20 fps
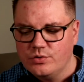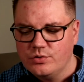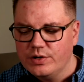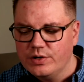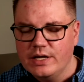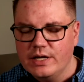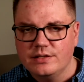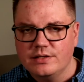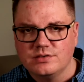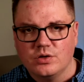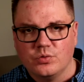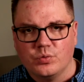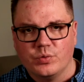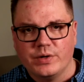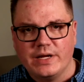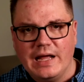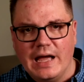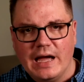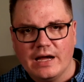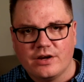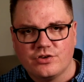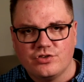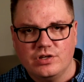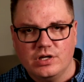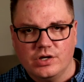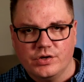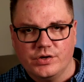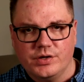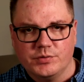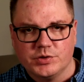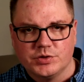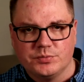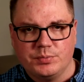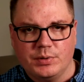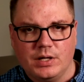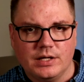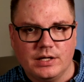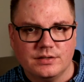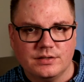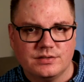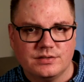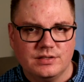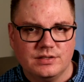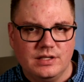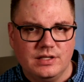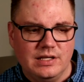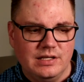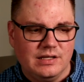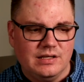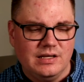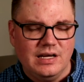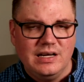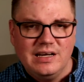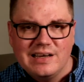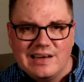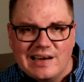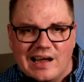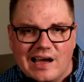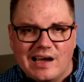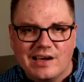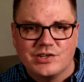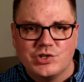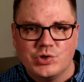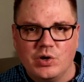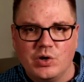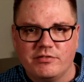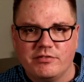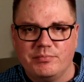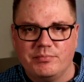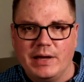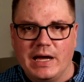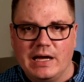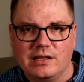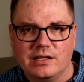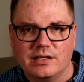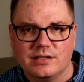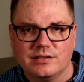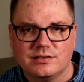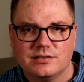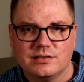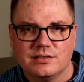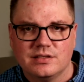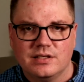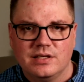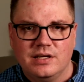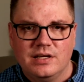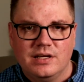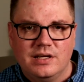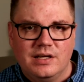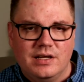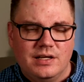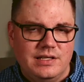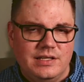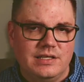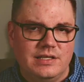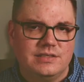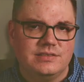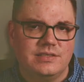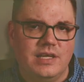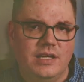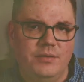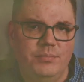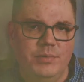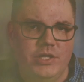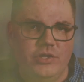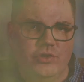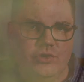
creates a reactionary response. It kind of knocks you off balance. The excitement